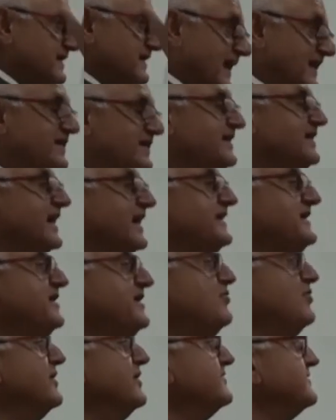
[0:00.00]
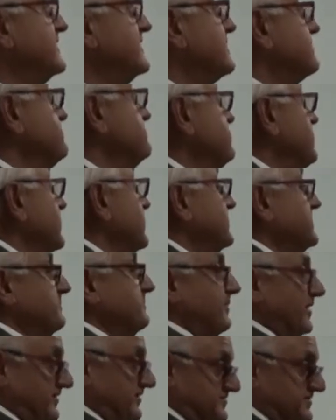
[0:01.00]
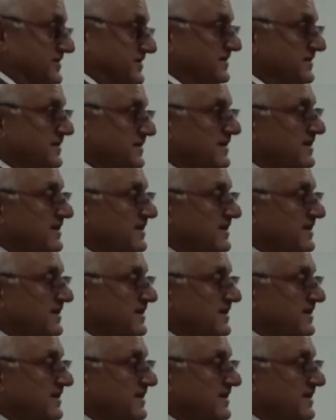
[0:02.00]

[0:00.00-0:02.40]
1990 was the real departure.